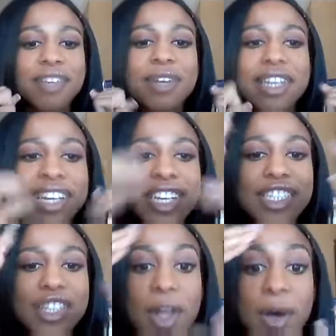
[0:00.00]
And when it gets
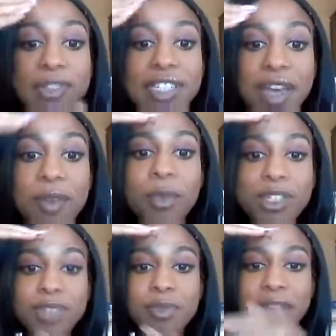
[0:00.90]
close, like
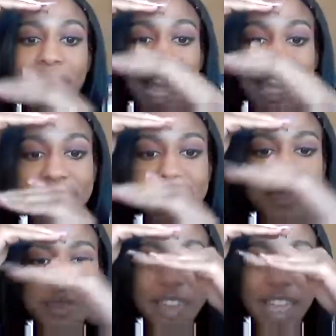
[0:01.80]
what you've been asking
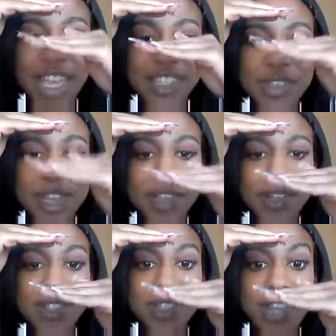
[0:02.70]
for, like as you get
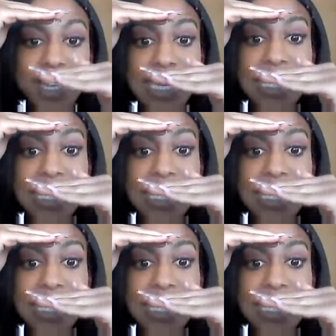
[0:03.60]
close, you're like,